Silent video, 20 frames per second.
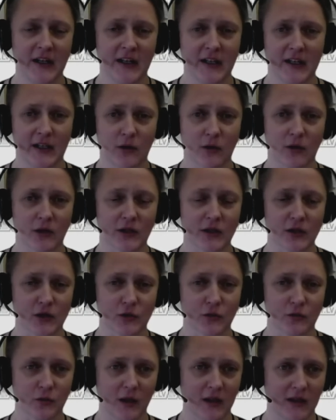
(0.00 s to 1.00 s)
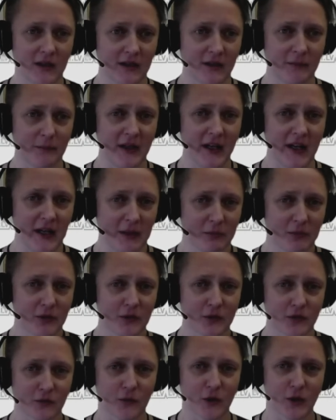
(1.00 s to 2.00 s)
in order to be able
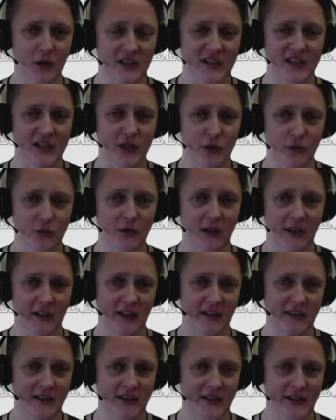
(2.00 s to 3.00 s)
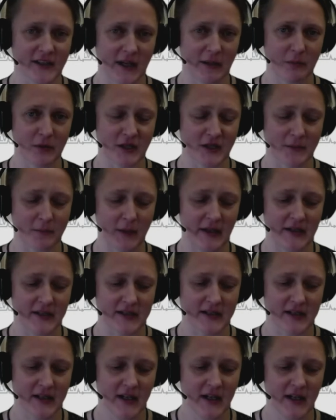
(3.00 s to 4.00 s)
to work securely in the
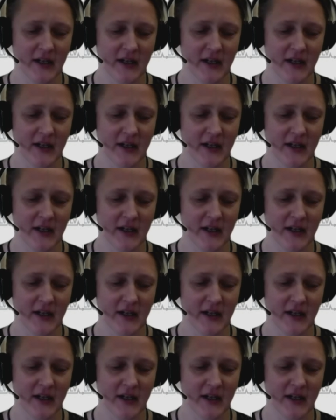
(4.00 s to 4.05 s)
cyberspace.